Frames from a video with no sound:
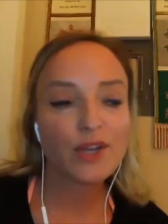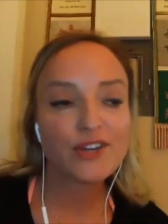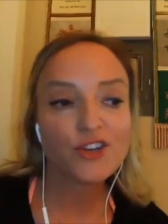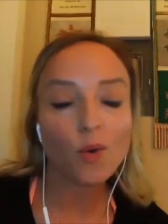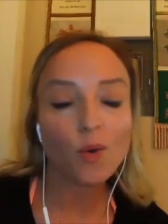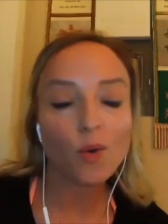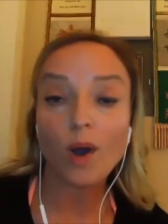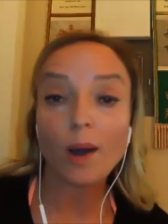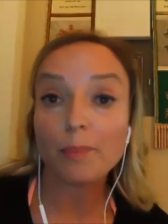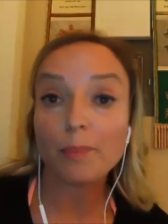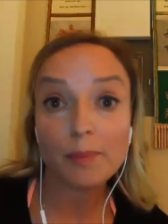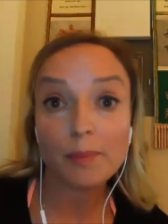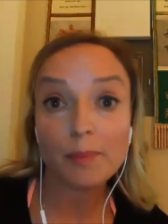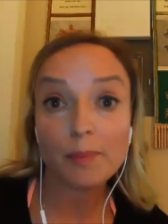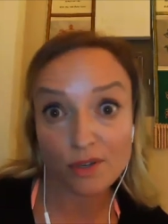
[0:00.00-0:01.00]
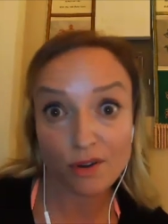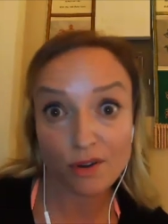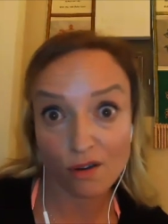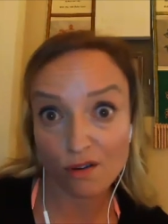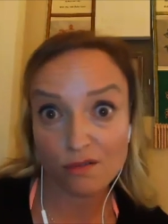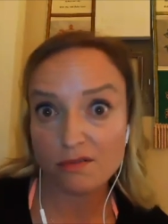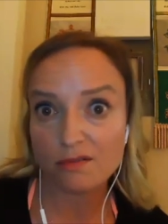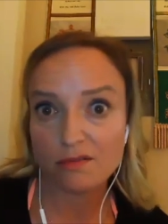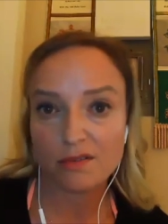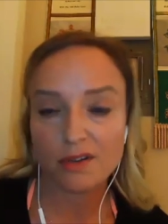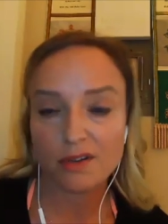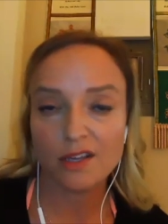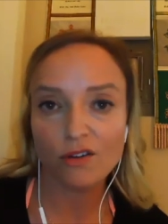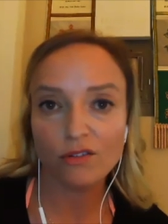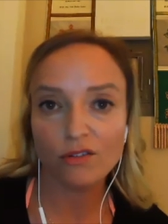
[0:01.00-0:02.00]
don't want people to know,
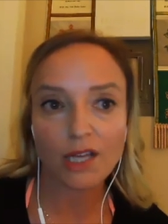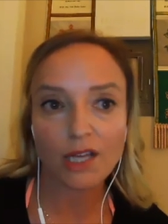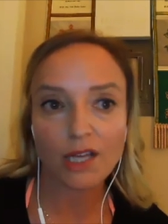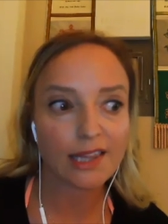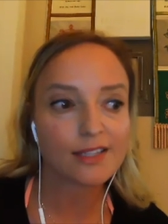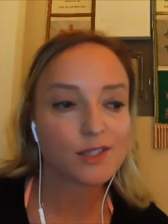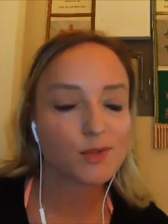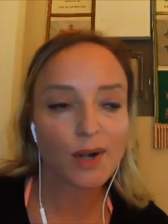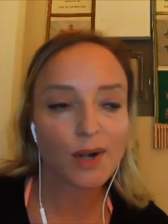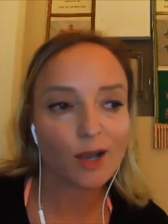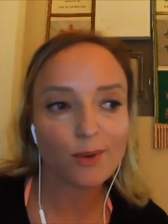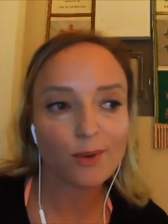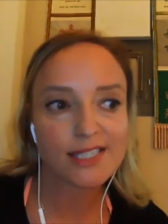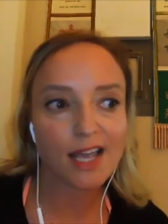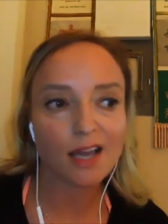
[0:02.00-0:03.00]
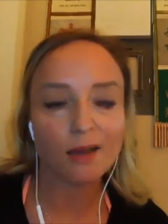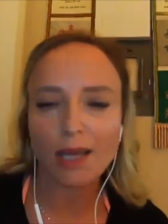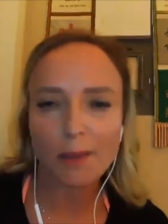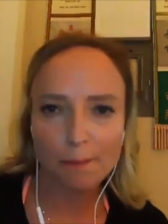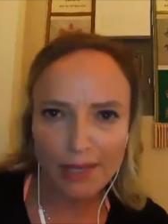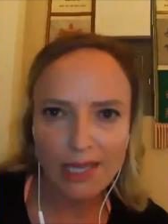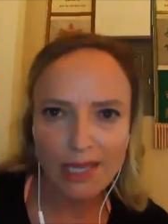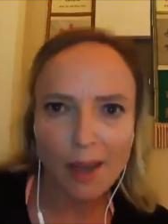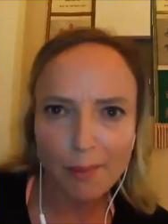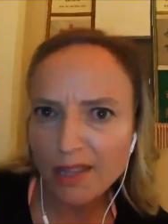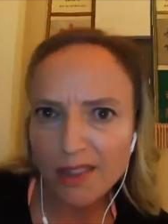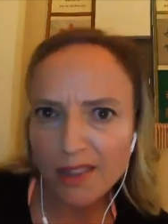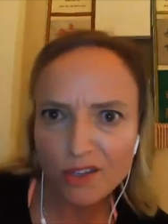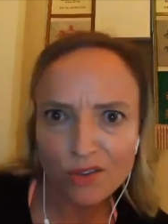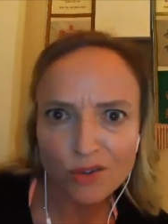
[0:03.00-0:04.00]
like that's what I always say. I'm like, be happy
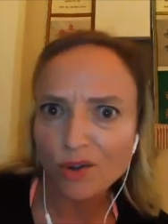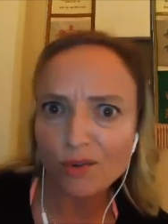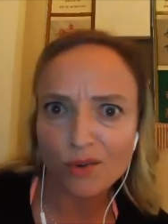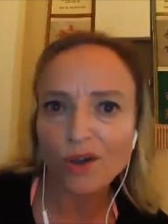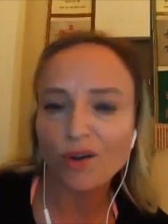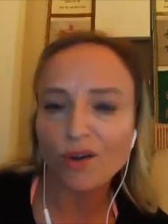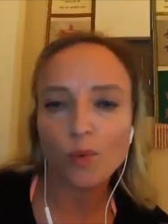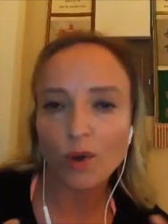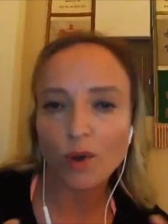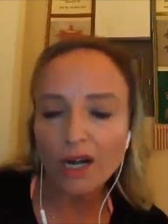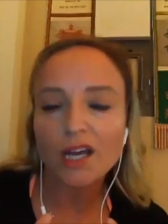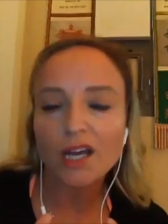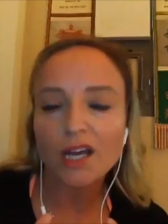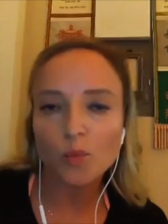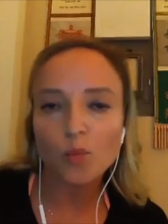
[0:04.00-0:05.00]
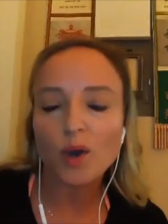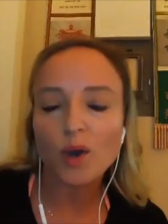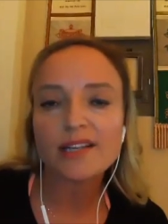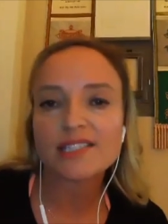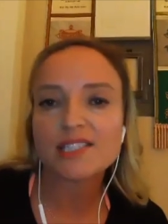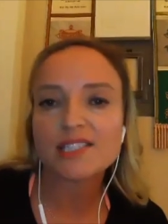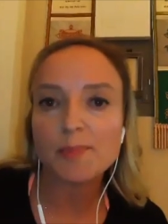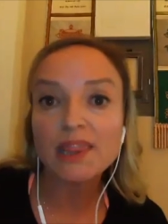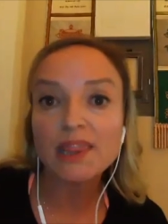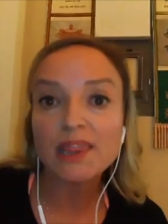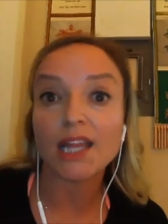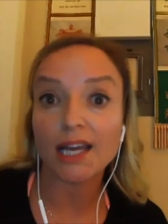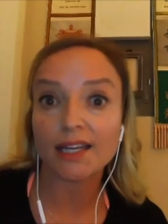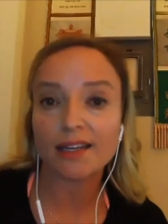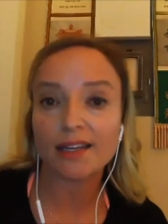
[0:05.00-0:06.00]
that you don't know what it's been
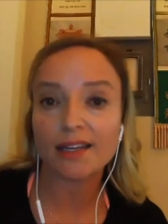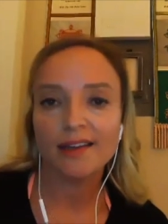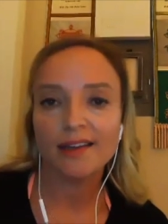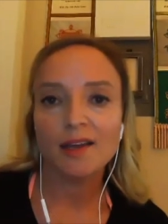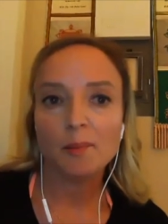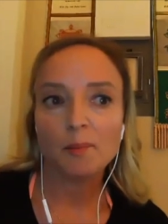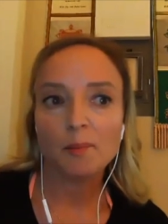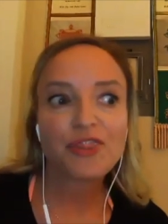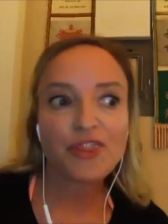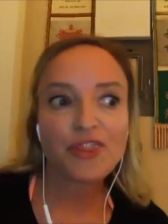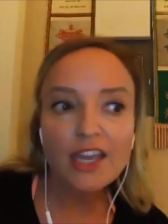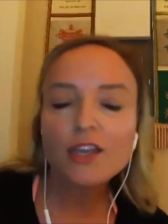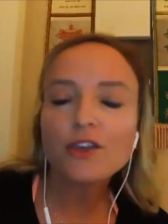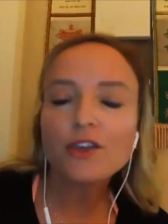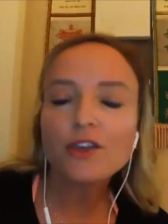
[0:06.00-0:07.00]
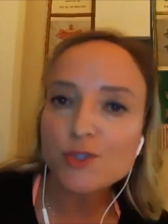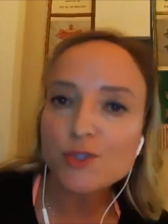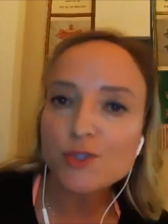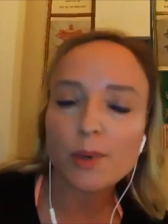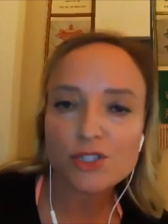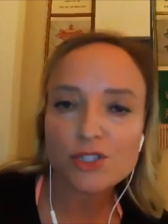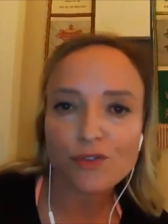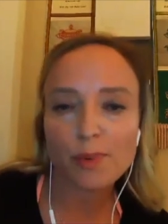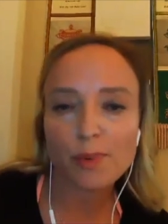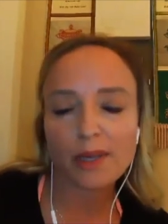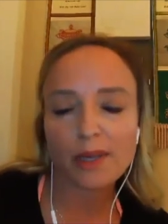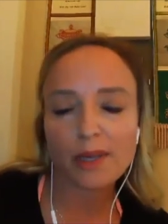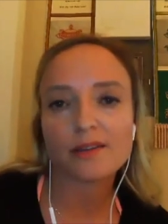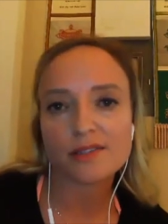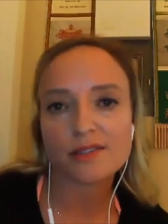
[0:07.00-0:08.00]
like, but thank you so much for
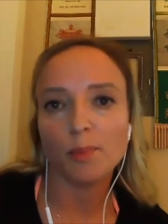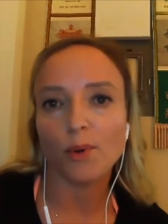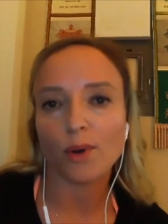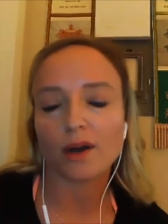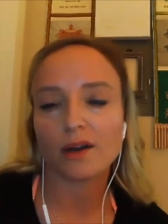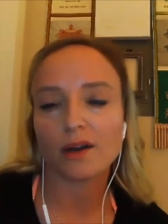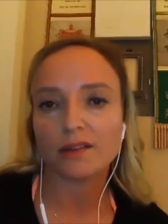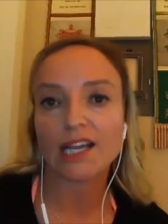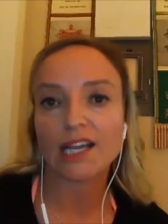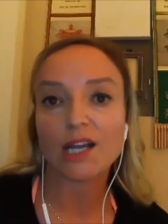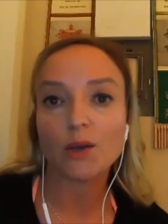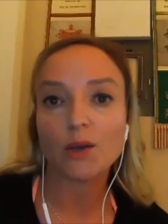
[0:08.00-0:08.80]
being a support. Like, we